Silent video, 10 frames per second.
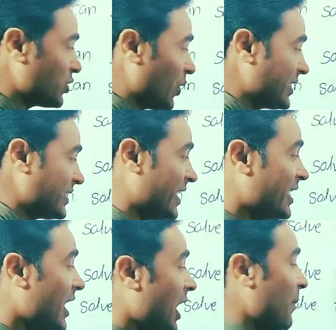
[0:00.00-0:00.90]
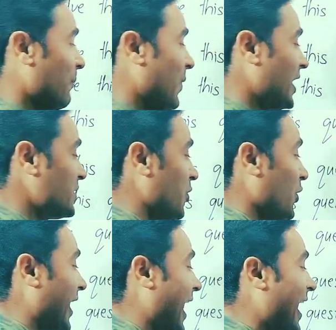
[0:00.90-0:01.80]
question but
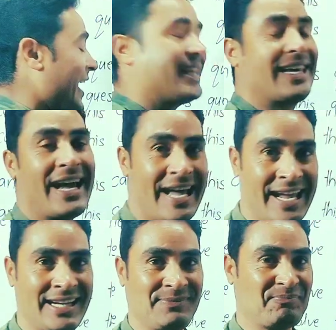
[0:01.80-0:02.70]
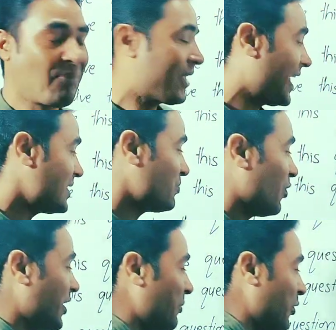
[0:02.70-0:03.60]
for I can. Guys,
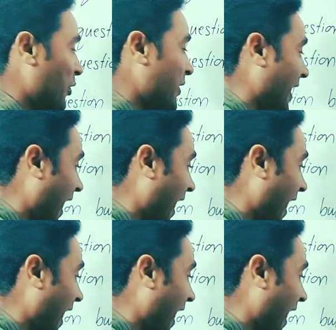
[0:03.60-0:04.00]
point to be noted.